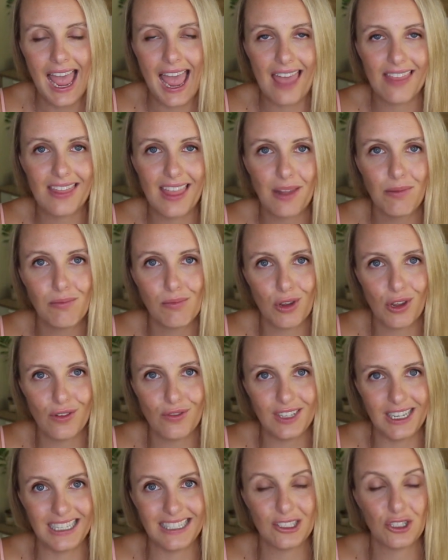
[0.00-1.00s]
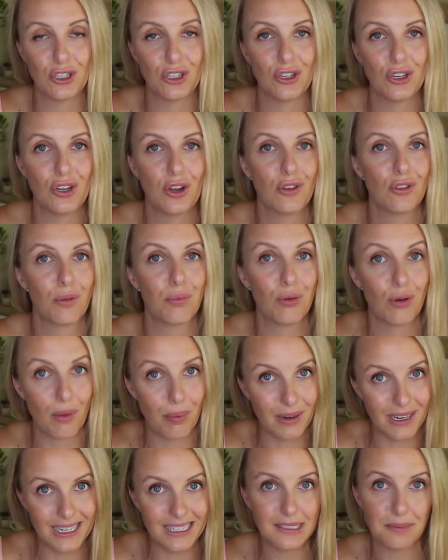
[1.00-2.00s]
and then moved into the
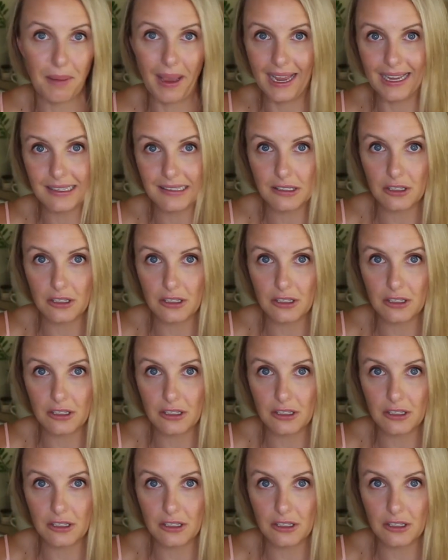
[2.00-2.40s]
property space.